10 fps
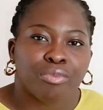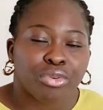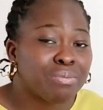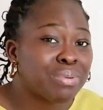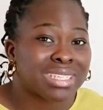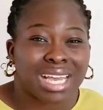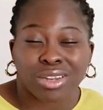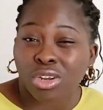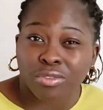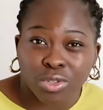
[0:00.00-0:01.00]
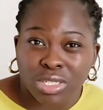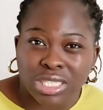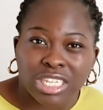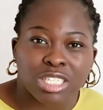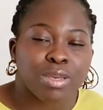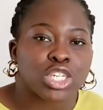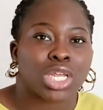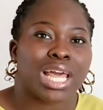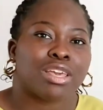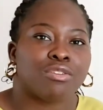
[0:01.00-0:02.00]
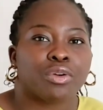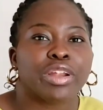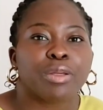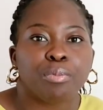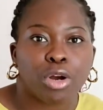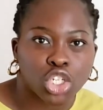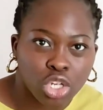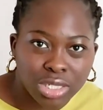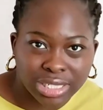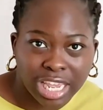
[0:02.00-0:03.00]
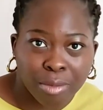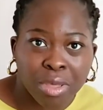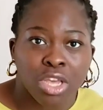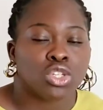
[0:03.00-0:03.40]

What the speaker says: green peas and all of those things, make sure like you've already portioned them,